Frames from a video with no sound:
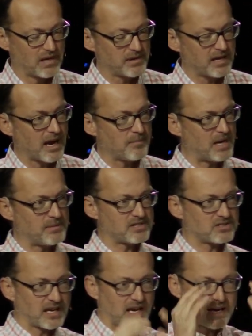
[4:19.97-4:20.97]
Maybe, maybe
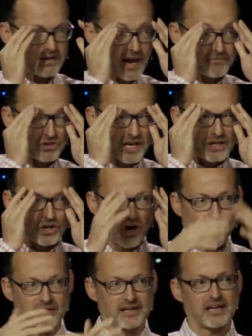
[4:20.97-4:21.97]
it's like I, I've tried
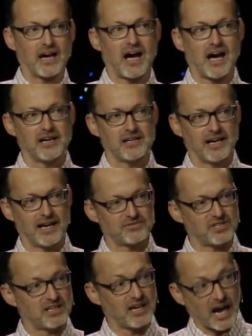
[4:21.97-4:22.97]
calling God and
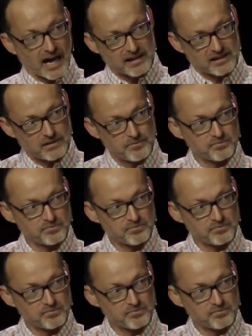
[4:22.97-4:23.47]
I've said, God,